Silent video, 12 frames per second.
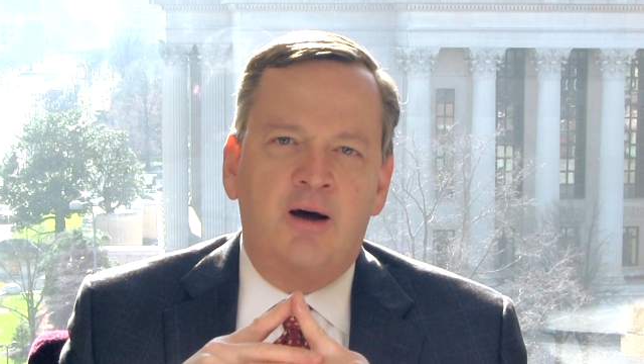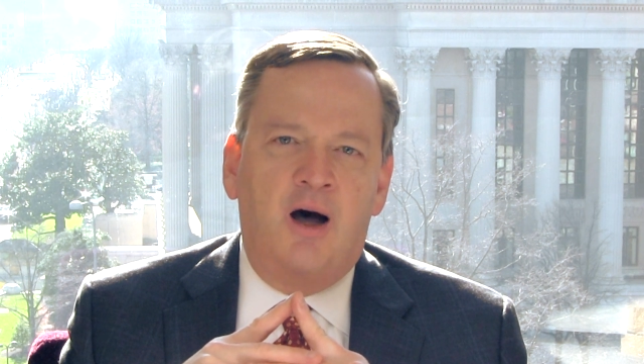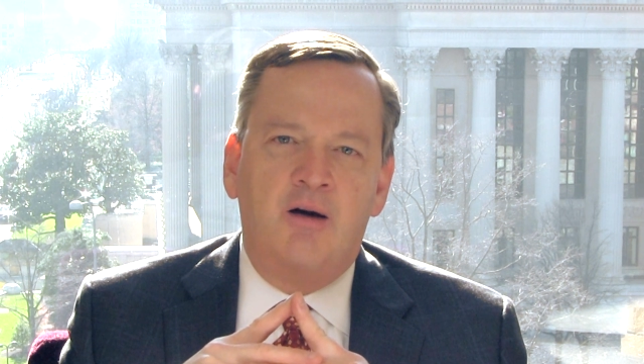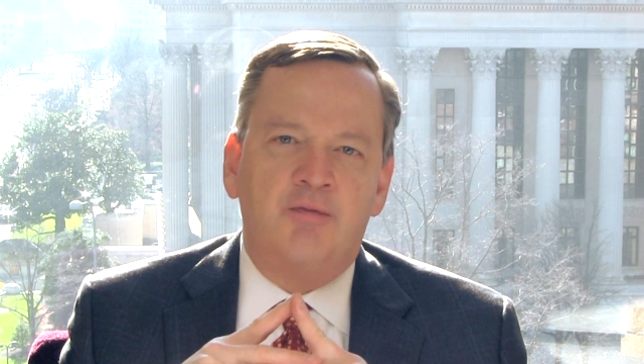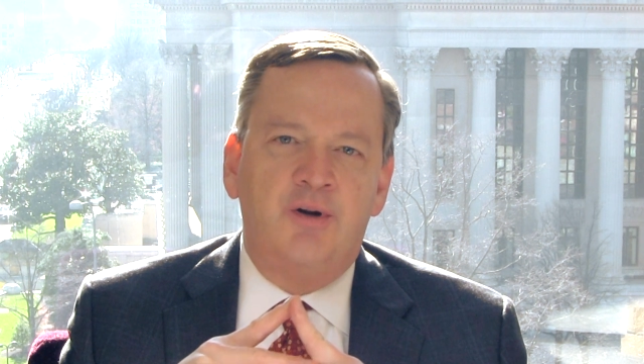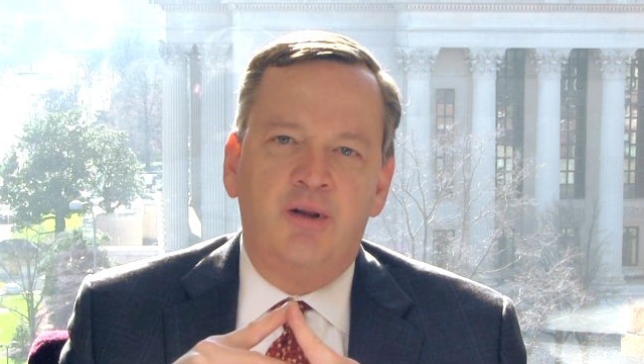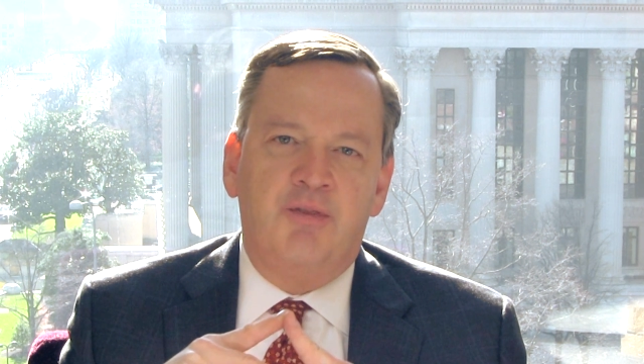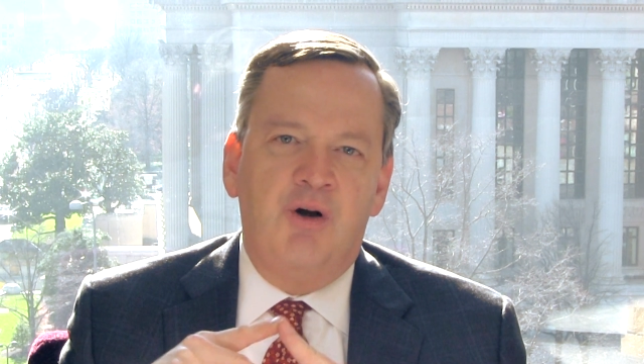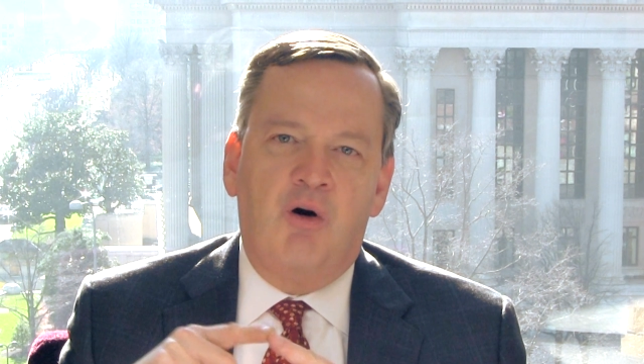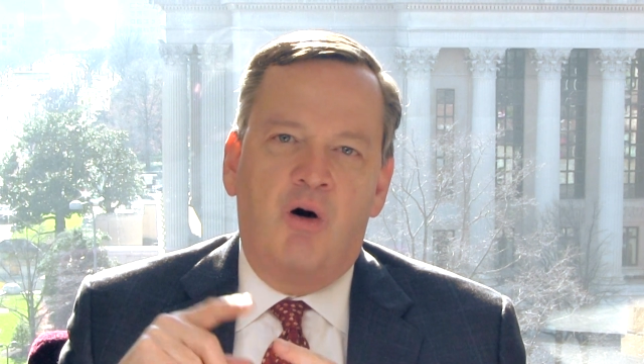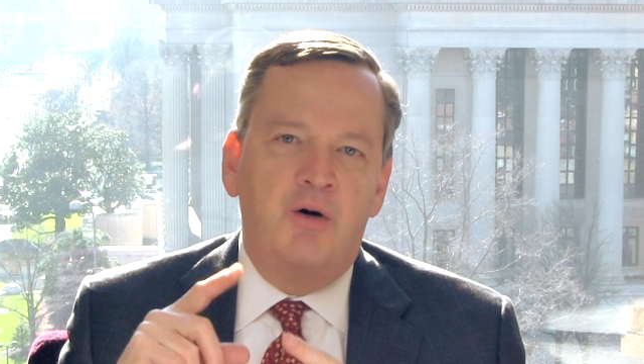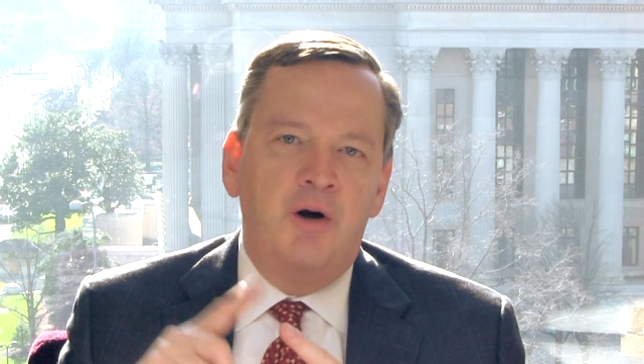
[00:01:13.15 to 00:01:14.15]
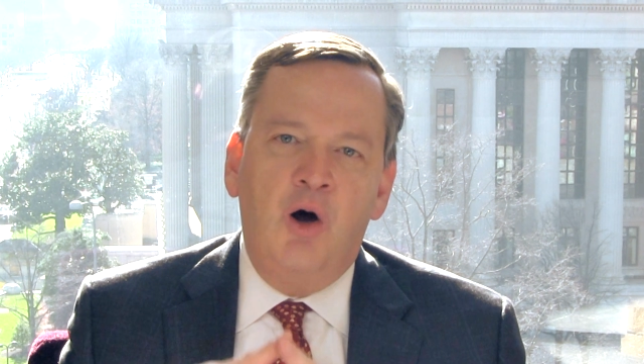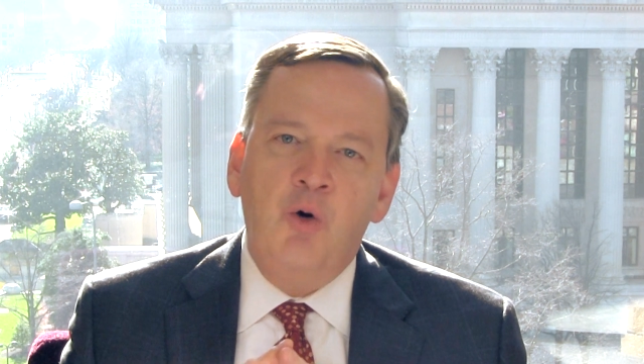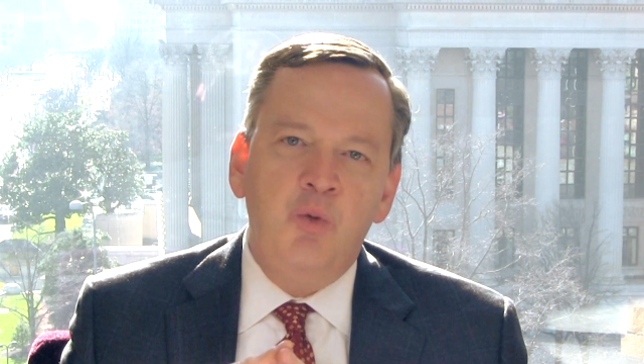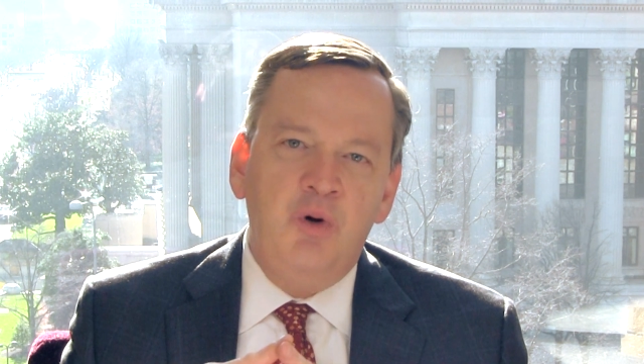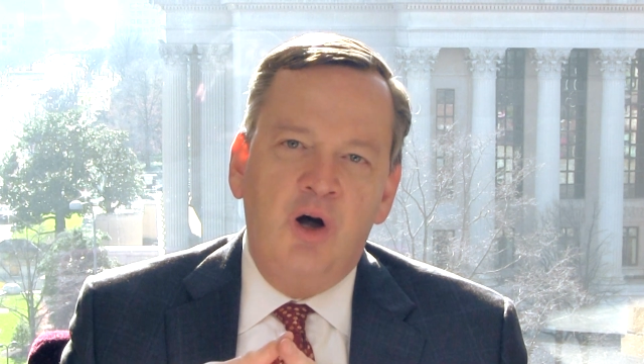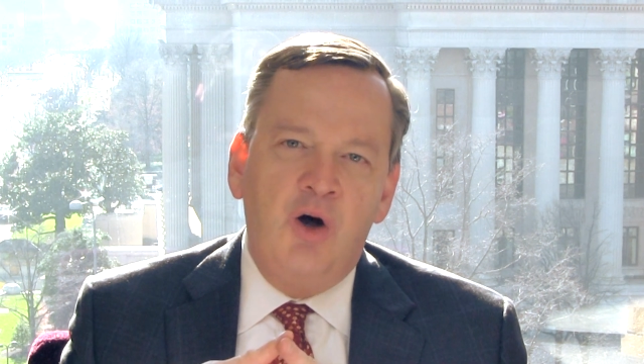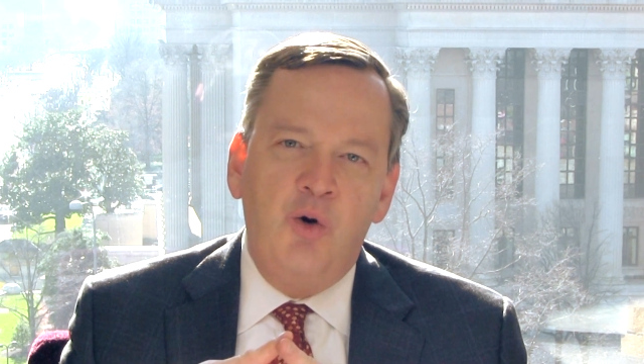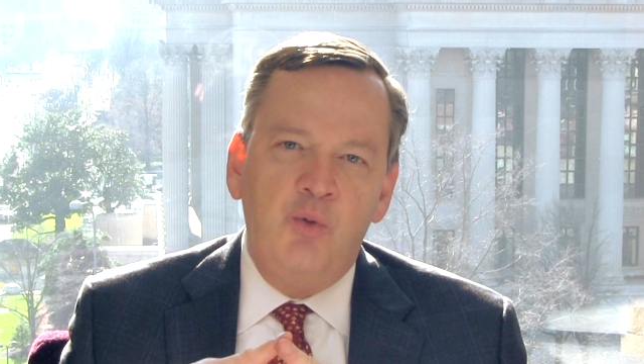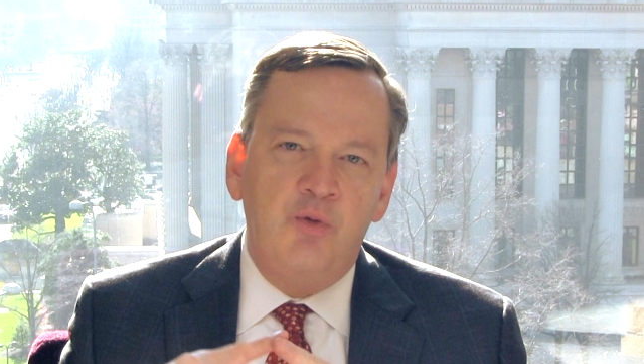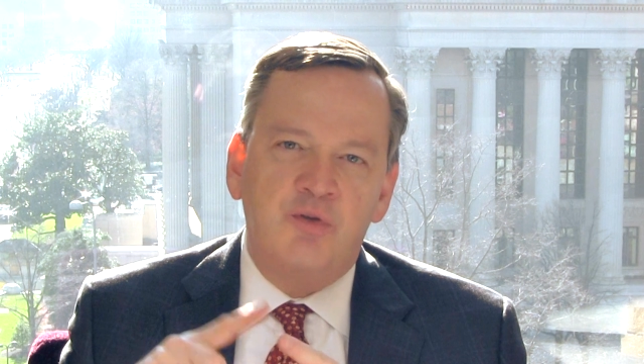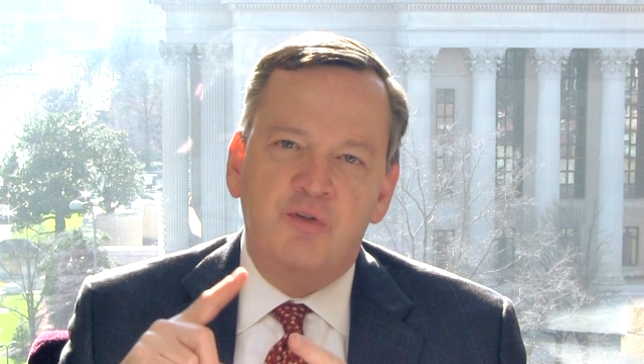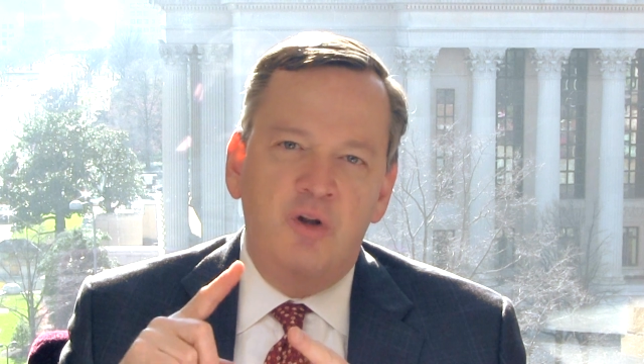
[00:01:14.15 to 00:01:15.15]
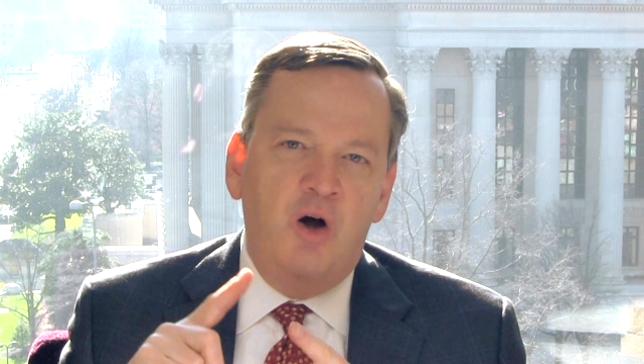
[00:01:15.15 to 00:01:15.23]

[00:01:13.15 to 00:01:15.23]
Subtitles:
conflict there are known knowns,